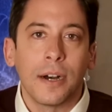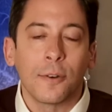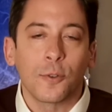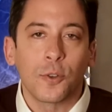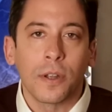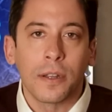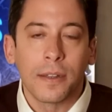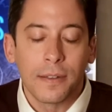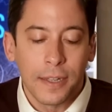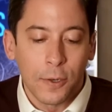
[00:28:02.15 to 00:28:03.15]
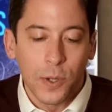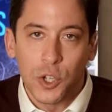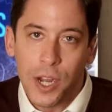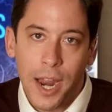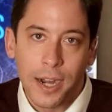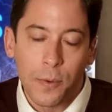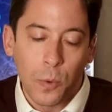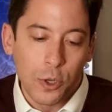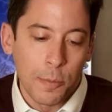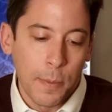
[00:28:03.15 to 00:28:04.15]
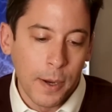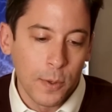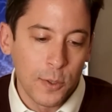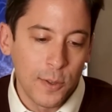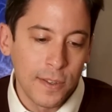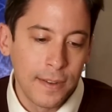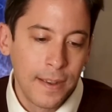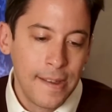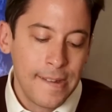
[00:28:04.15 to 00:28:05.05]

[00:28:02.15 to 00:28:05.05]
understood in Christianity and worshiped by Christians.